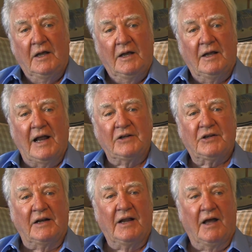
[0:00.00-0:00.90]
And I
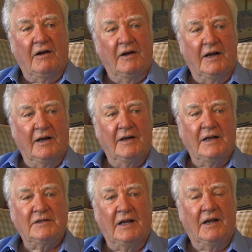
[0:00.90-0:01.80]
sat down on that, and I
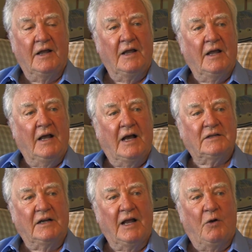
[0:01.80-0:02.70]
said,
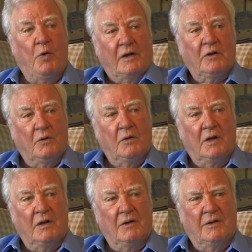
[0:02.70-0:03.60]
"Now,
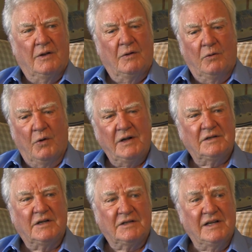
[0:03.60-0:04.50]
what is
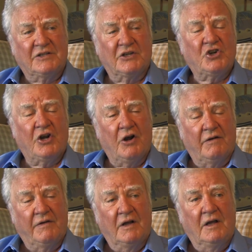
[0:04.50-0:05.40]
this?" And it says, "Sheriff."
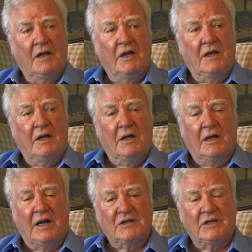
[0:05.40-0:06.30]

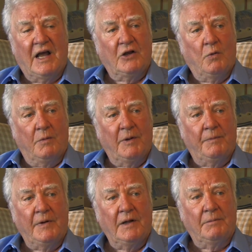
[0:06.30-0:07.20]
And I said, "How do you want me to
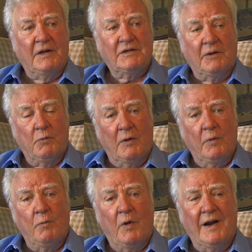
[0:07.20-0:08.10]
play him?" And they said, "Well, we
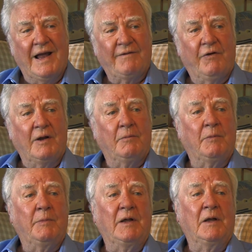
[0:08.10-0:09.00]
would like for him to
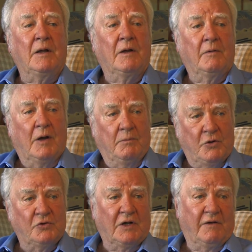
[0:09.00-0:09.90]
be
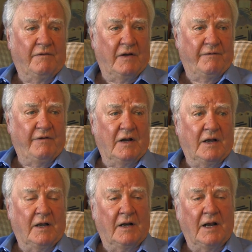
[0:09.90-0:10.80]
amusing and found it funny."
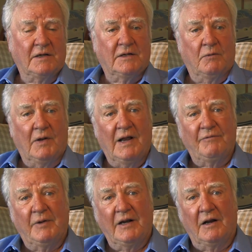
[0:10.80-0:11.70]
And I said, "Well, I
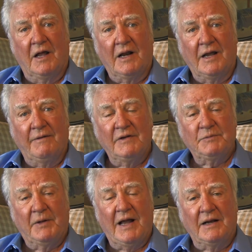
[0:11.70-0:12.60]
played a lot of heavies,
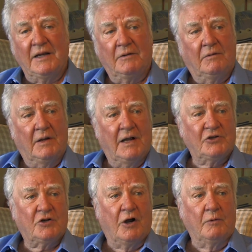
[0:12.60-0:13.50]
but I
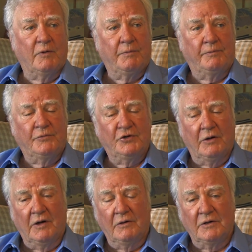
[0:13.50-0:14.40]
starred with
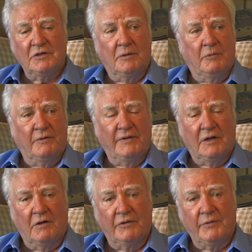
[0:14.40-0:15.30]
Jerry Lewis in a movie
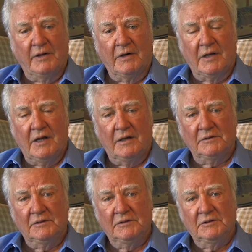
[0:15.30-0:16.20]
called Three on a Couch."
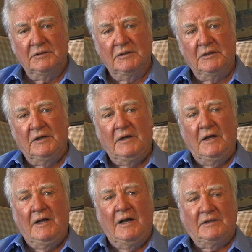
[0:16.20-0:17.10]

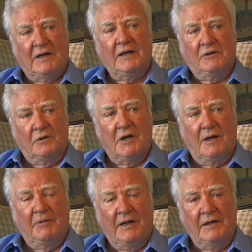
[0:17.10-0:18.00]
I said, "I can do
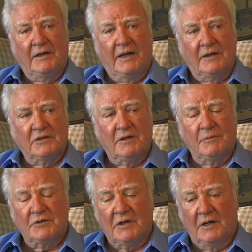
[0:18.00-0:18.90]
comedy." I did that in
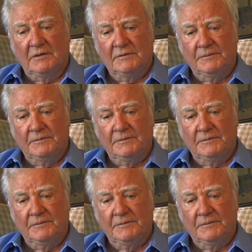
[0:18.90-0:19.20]
summer stock.